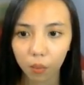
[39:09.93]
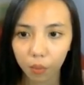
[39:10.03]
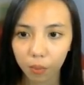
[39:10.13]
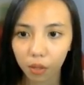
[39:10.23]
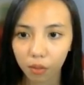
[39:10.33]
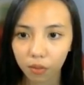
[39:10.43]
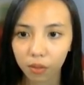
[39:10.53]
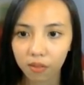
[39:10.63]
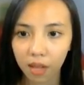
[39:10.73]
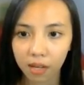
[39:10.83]
we put also
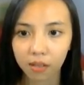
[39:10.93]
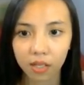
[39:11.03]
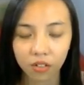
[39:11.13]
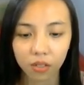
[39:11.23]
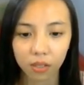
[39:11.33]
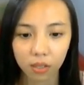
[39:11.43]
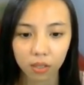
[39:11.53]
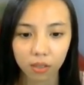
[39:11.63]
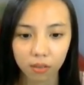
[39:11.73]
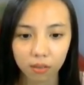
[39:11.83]
desired initial
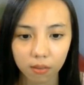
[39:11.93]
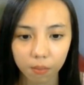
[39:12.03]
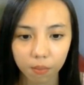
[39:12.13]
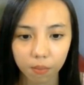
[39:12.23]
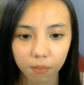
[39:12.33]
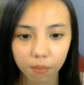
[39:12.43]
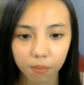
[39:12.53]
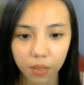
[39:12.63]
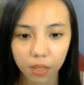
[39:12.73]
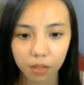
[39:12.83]

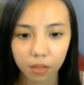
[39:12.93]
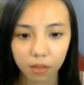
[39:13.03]
speed.